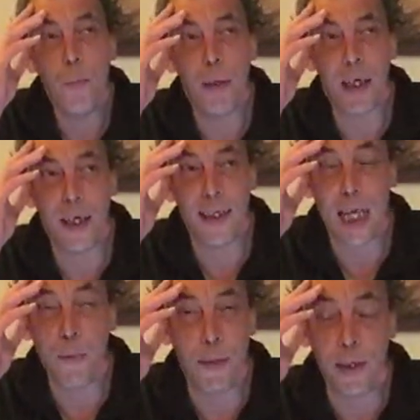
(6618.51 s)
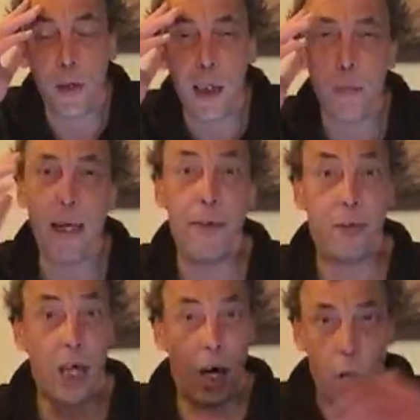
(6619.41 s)
Because if we're talking
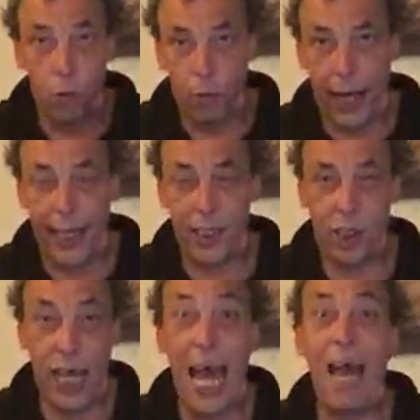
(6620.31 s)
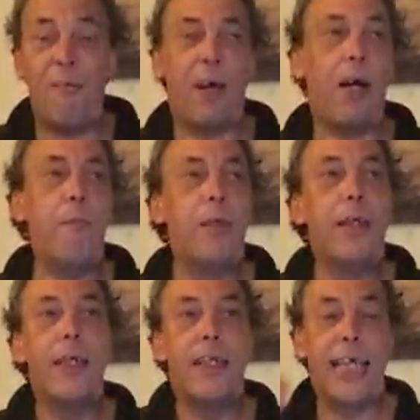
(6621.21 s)
about the whole range ever,
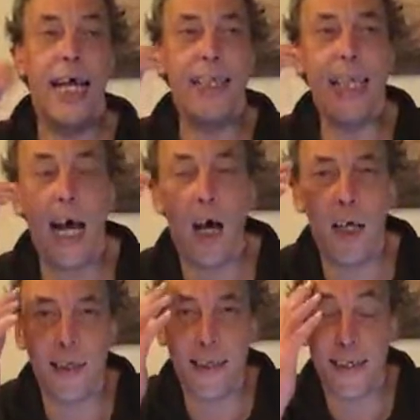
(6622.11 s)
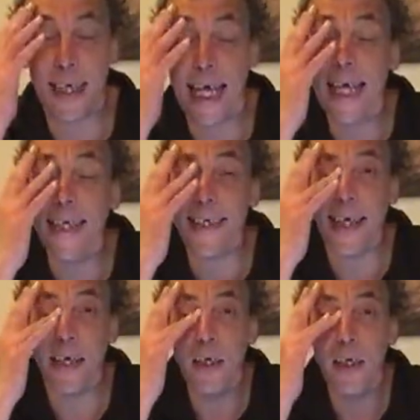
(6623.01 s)
then that answer's
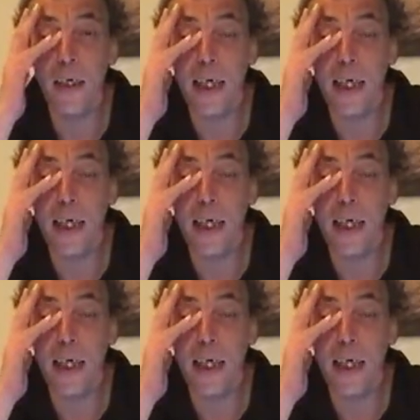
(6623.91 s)
easy.